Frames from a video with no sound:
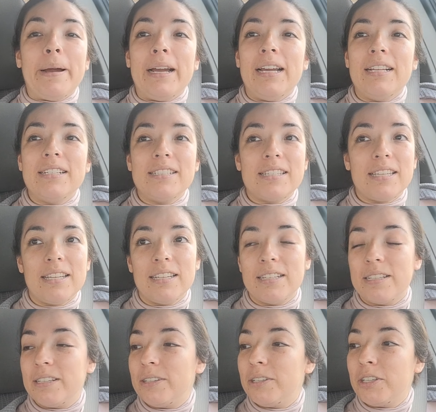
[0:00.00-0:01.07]
But
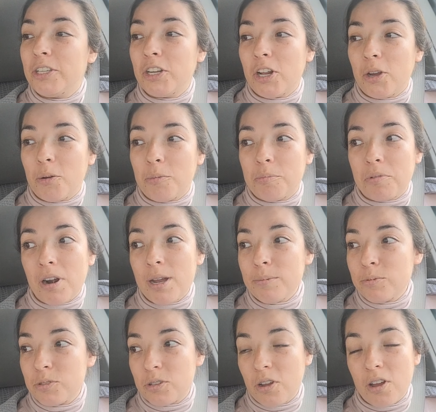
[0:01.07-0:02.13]
you know,
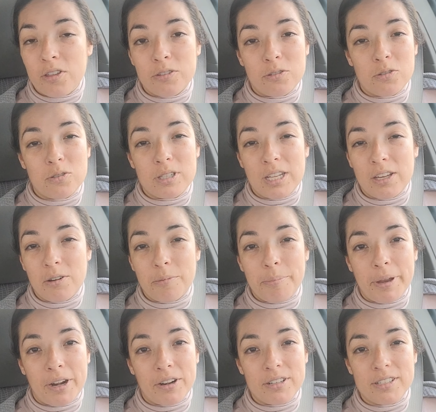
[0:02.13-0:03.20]
props to all those single
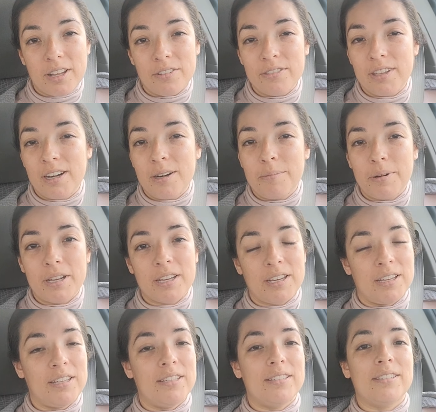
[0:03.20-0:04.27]
parents out there
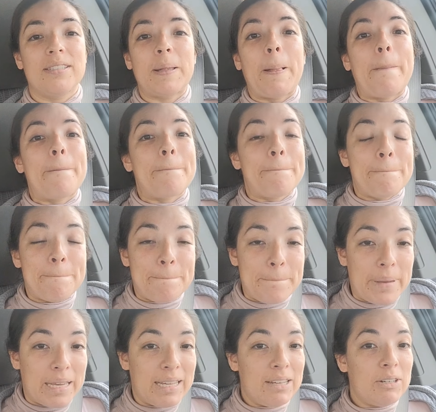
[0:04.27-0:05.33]
because
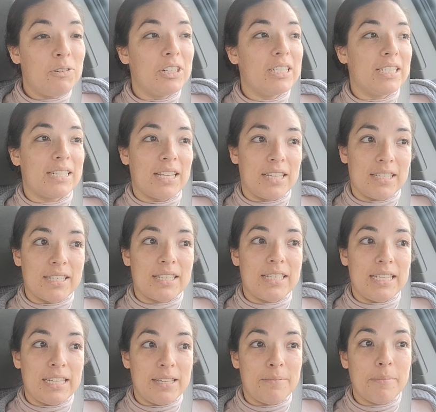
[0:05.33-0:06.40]
it really takes a
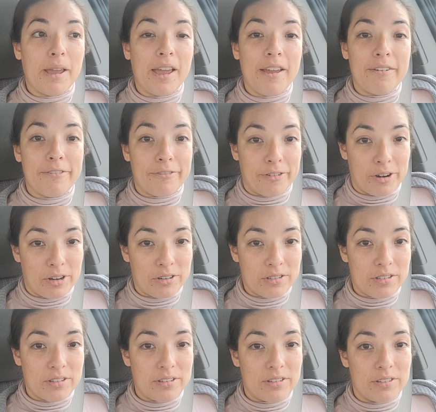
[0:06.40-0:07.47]
team
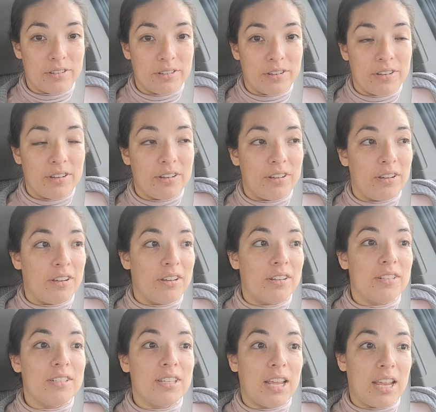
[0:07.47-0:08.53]
effort
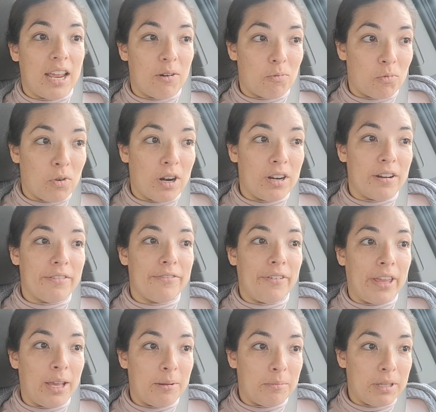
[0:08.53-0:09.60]
to run a
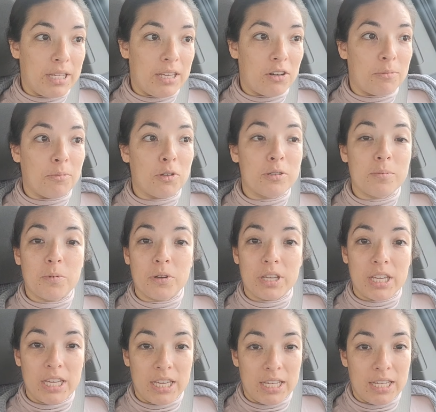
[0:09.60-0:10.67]
family or multiple
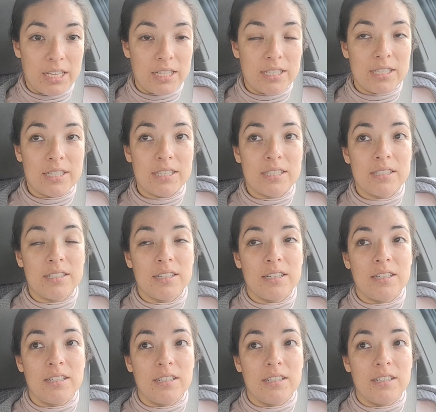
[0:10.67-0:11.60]
kids,